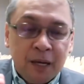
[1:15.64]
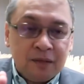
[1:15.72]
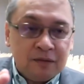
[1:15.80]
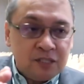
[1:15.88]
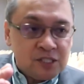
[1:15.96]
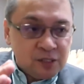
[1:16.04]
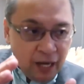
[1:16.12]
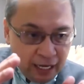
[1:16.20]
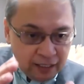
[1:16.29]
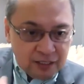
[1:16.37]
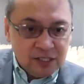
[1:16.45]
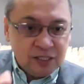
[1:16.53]
But the
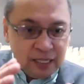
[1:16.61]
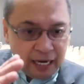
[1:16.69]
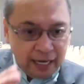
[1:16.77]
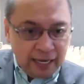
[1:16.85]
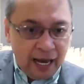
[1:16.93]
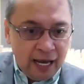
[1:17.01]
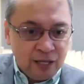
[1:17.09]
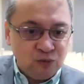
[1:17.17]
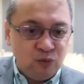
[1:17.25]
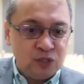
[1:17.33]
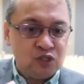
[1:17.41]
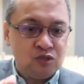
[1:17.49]
strategy that I
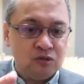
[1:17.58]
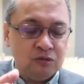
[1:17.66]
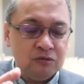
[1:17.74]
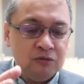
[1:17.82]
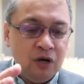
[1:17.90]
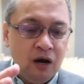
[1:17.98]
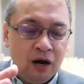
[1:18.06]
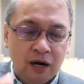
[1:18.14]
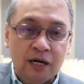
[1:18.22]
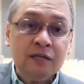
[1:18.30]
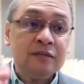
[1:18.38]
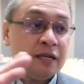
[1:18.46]
had was to
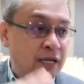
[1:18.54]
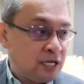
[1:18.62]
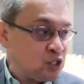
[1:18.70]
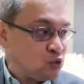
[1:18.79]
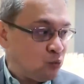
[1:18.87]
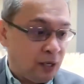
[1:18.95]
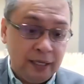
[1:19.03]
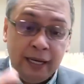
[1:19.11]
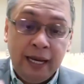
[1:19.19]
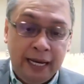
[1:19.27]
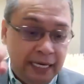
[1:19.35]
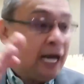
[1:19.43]
earn the next
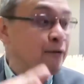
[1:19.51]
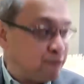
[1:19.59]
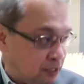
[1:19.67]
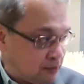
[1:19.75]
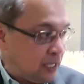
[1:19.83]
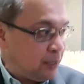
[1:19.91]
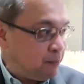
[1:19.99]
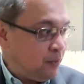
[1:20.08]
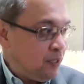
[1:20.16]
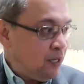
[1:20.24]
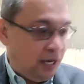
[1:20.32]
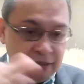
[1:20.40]
one in half the time
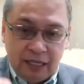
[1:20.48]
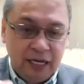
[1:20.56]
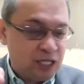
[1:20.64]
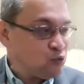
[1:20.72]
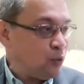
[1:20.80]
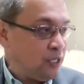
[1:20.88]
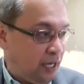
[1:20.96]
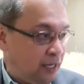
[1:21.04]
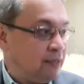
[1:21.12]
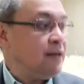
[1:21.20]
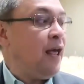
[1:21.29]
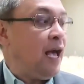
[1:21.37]
okay. and the next one
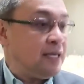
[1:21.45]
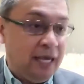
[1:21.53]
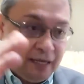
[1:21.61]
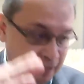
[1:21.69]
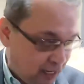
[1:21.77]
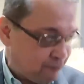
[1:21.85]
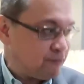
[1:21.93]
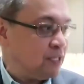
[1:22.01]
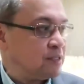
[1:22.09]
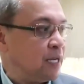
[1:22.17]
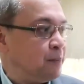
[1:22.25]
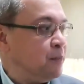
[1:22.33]
in again half
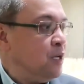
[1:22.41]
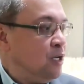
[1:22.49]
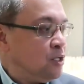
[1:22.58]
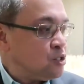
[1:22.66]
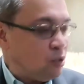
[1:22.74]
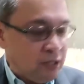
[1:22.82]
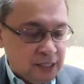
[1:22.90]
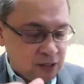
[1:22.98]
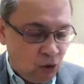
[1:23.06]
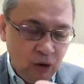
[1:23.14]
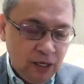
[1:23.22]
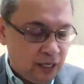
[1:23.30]
the time so
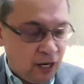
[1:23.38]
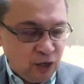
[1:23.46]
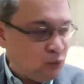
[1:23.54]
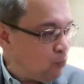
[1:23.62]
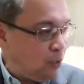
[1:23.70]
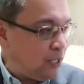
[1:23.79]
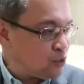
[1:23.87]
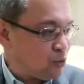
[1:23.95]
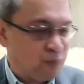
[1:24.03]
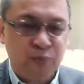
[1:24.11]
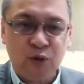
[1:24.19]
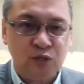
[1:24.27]
it's all an
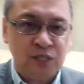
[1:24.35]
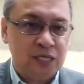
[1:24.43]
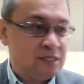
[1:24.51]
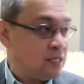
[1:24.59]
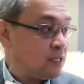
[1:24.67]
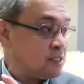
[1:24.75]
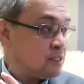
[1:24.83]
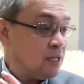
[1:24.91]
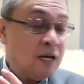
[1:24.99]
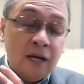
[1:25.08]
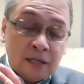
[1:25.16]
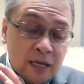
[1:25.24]
accumulation process that
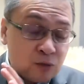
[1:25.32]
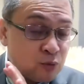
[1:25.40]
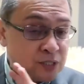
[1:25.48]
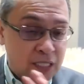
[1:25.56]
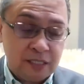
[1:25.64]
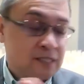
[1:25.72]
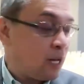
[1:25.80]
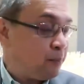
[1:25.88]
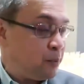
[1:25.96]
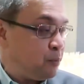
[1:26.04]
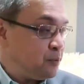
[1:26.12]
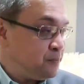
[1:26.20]
that was
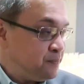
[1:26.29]
unstoppable